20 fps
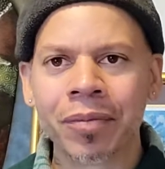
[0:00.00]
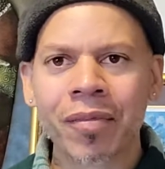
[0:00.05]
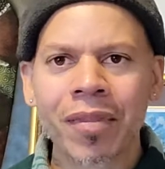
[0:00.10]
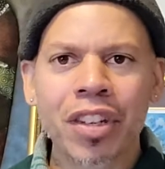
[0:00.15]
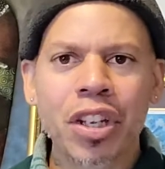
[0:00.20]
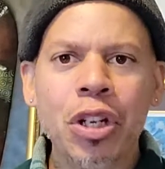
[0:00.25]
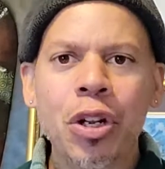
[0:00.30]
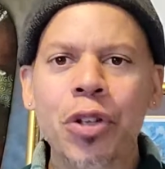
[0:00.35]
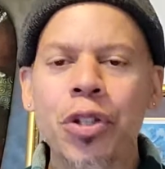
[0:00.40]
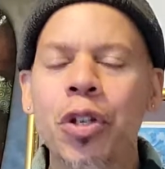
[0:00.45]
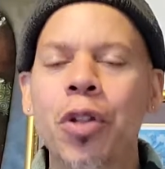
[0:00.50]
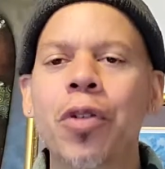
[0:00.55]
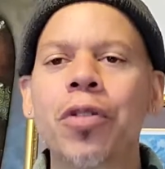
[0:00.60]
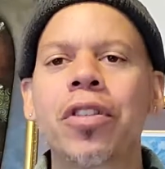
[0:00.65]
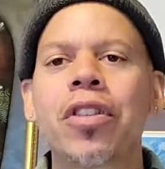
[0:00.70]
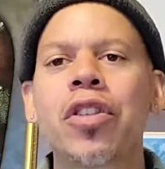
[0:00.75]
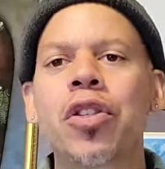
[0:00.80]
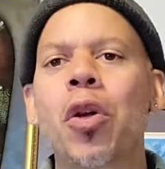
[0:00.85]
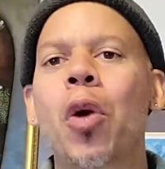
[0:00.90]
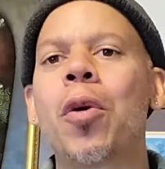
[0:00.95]
You know, so there's a
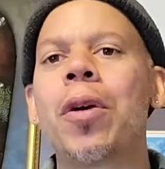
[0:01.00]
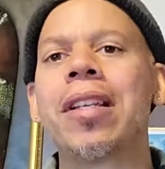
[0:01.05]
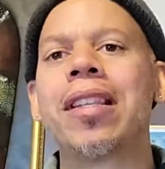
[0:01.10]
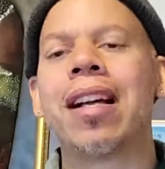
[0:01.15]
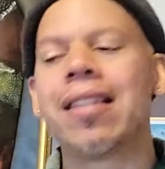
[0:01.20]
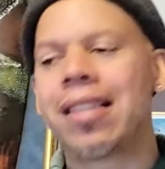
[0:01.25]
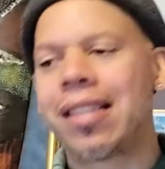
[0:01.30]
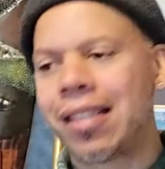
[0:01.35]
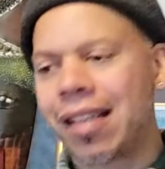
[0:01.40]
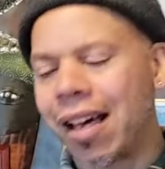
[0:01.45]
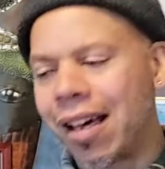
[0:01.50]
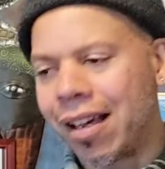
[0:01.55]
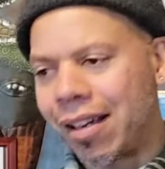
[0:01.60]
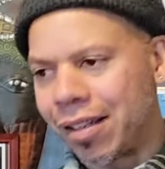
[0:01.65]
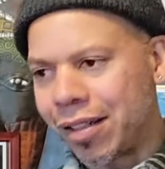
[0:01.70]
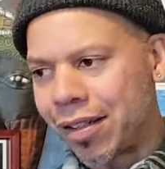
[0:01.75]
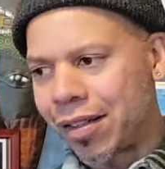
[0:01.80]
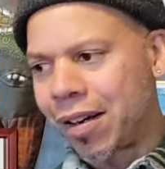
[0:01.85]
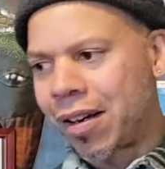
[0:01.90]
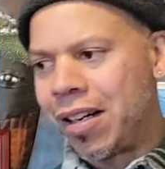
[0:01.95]
story that
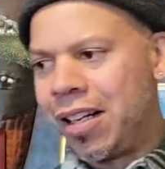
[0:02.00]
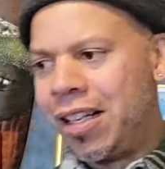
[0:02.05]
says